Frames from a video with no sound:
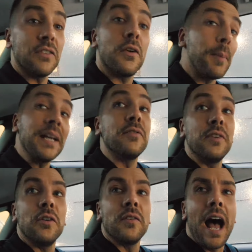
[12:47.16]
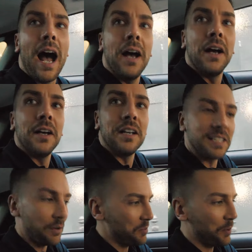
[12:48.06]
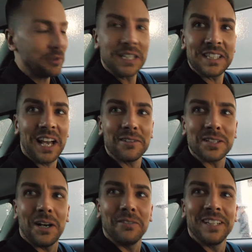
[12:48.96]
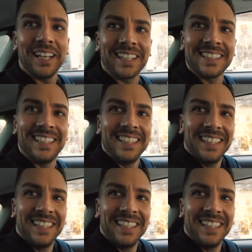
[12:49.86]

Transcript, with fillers: of a benefit of that is that we boosted sales at Harvey Nicks.